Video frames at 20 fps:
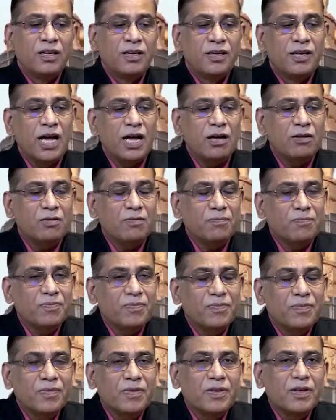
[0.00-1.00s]

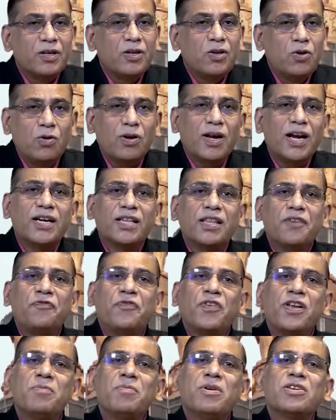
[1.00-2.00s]
Now, look at the
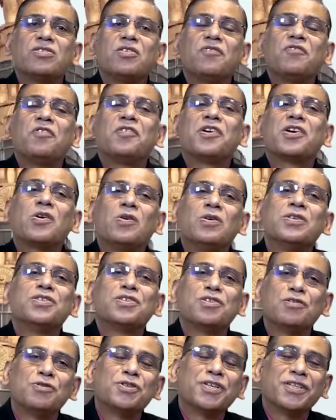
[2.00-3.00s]
framers of our
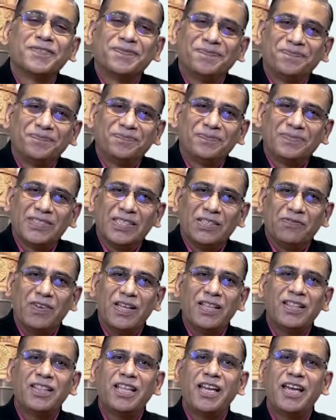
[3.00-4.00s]
Constitution.
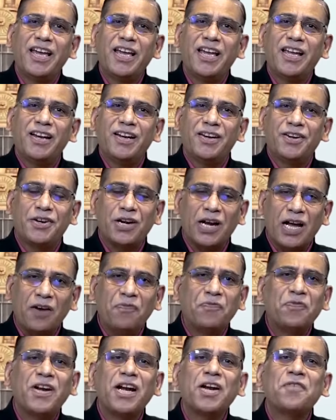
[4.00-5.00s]
When they
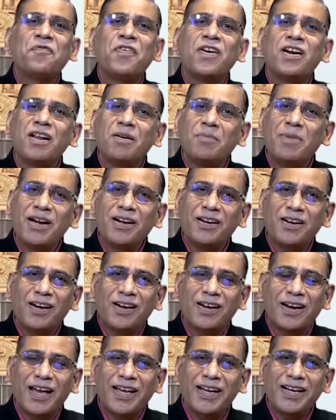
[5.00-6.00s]
drafted
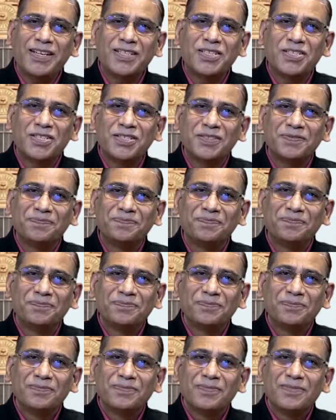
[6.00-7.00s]
fundamental rights,
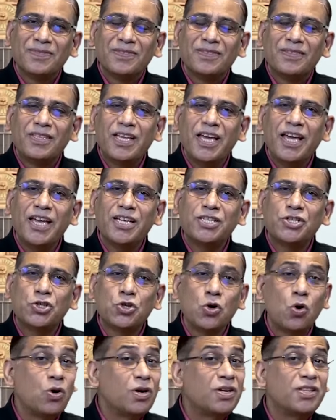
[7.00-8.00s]
they
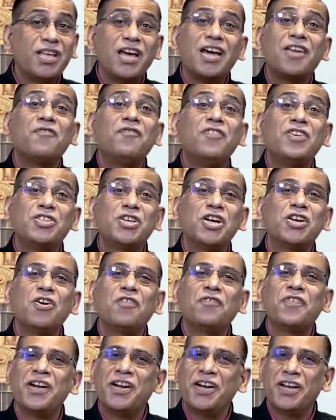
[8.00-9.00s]
showed their vision
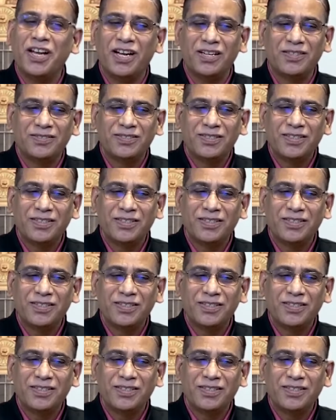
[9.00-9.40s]
of India.